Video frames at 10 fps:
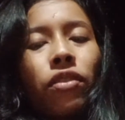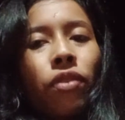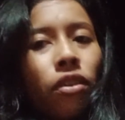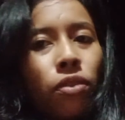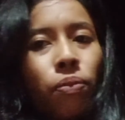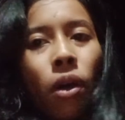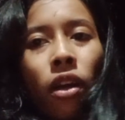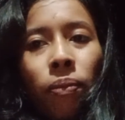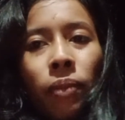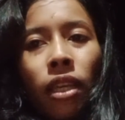for
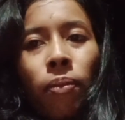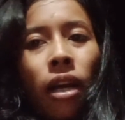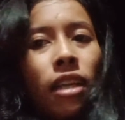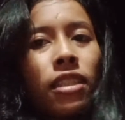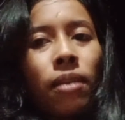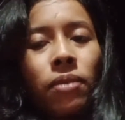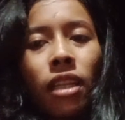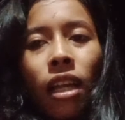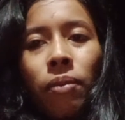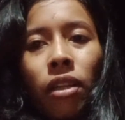support me by
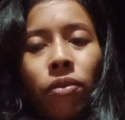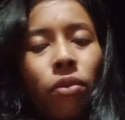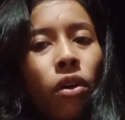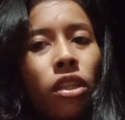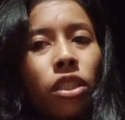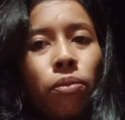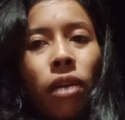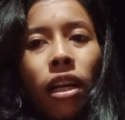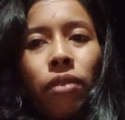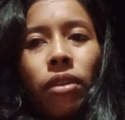subscribe and watch
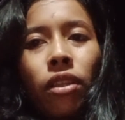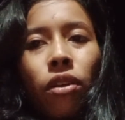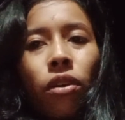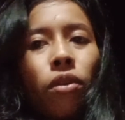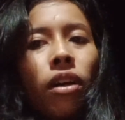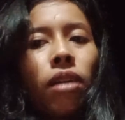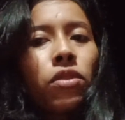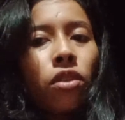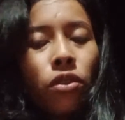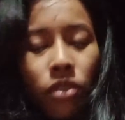my video. I'm
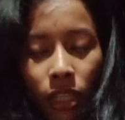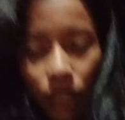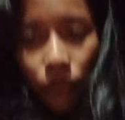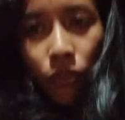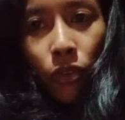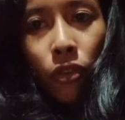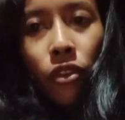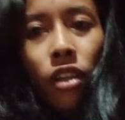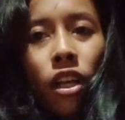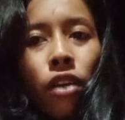so thankful
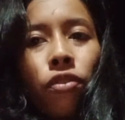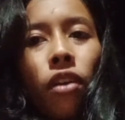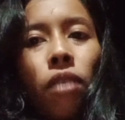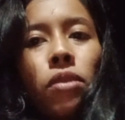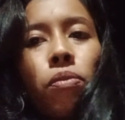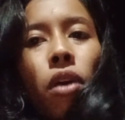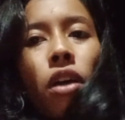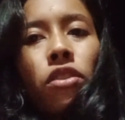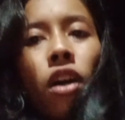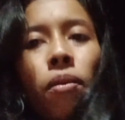from the
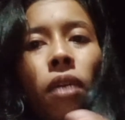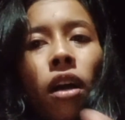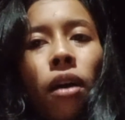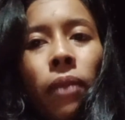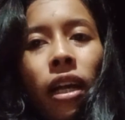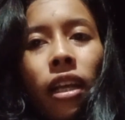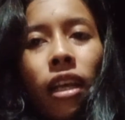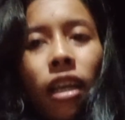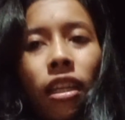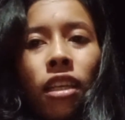bottom of my
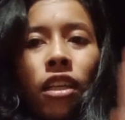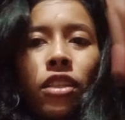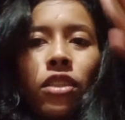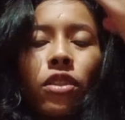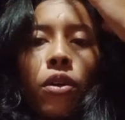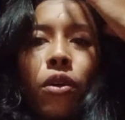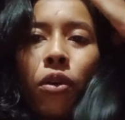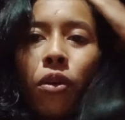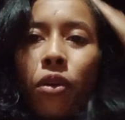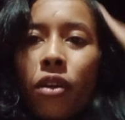heart.
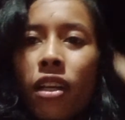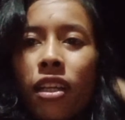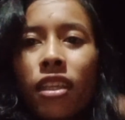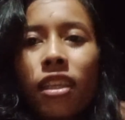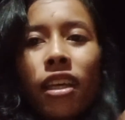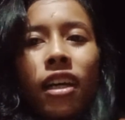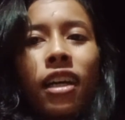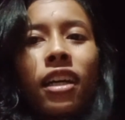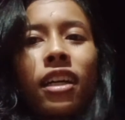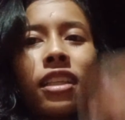So
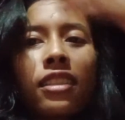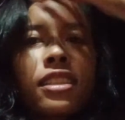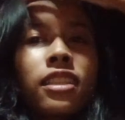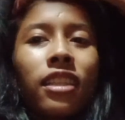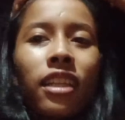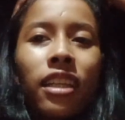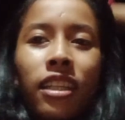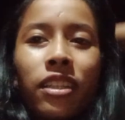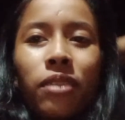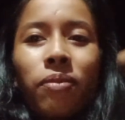yeah,
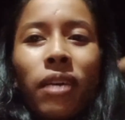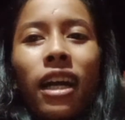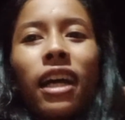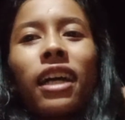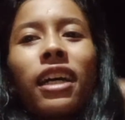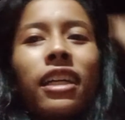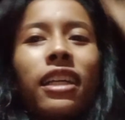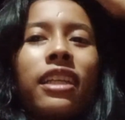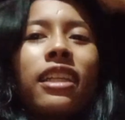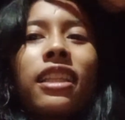
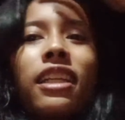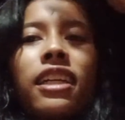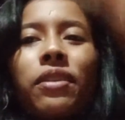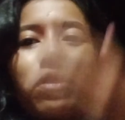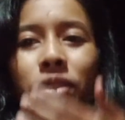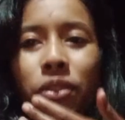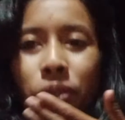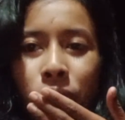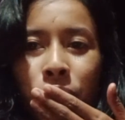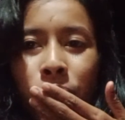goodbye, love
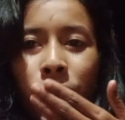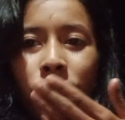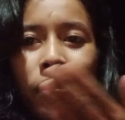you.